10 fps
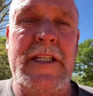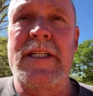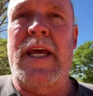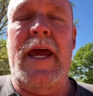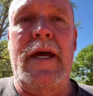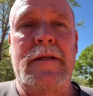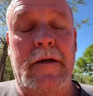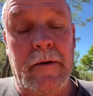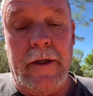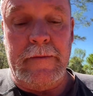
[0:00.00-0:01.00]
just add
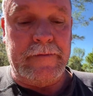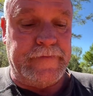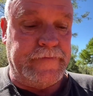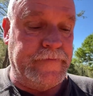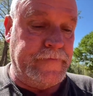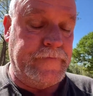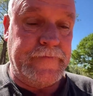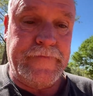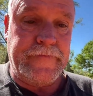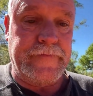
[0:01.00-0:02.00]
to it.
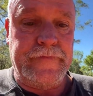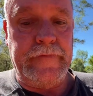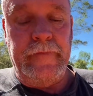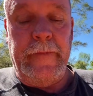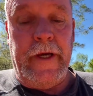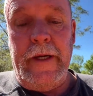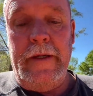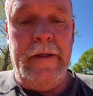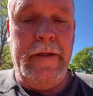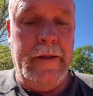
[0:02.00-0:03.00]

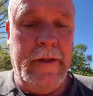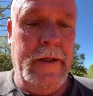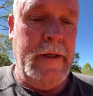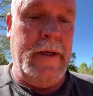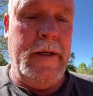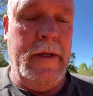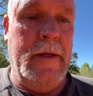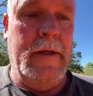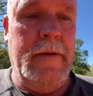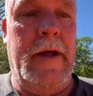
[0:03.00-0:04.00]
They
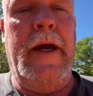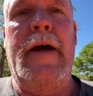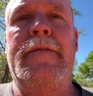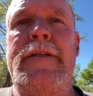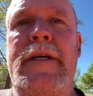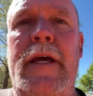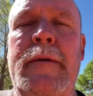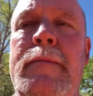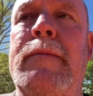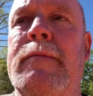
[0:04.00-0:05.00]
they have the
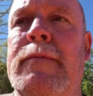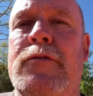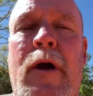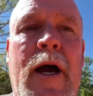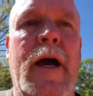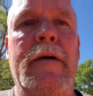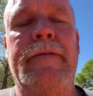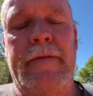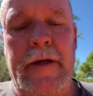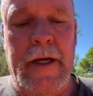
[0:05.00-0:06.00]
same drive
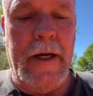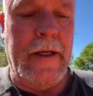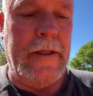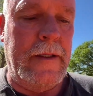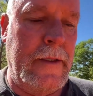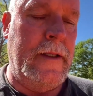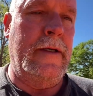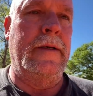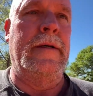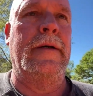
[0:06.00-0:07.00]
and
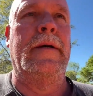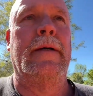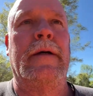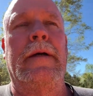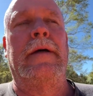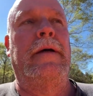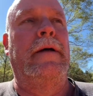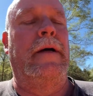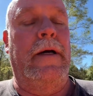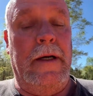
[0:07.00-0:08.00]

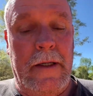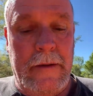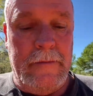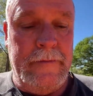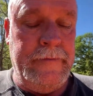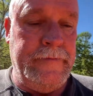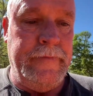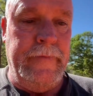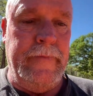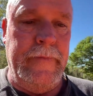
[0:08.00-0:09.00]
um,
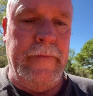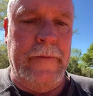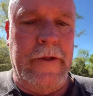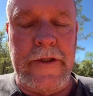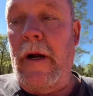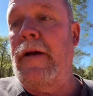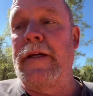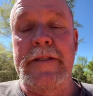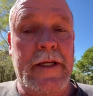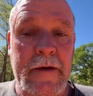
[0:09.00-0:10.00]
they're starting to
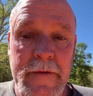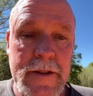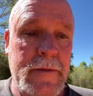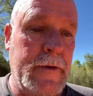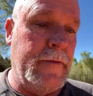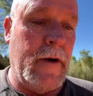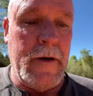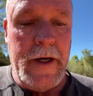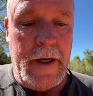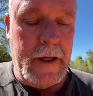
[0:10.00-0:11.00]
get the same vision we've all
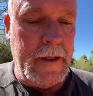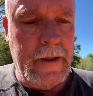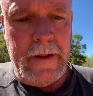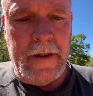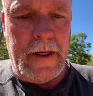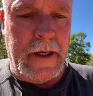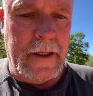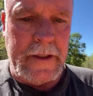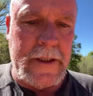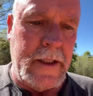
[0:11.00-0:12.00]
had, and
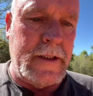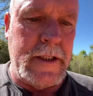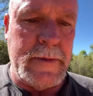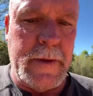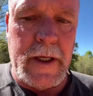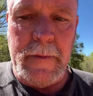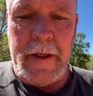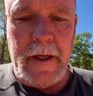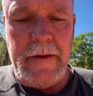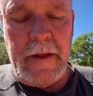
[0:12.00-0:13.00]
it's it's just
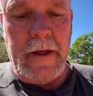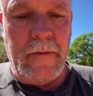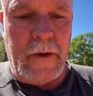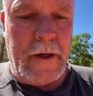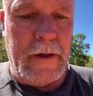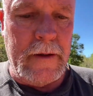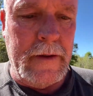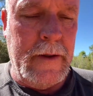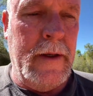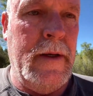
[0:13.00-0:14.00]
becoming a thing where
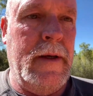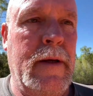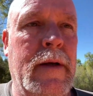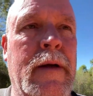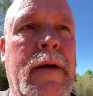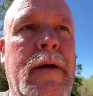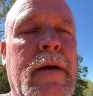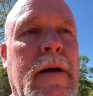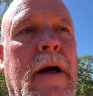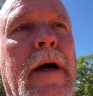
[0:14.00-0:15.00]

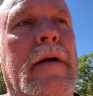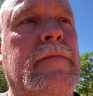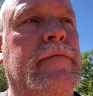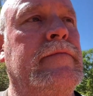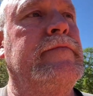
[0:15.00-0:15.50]
um,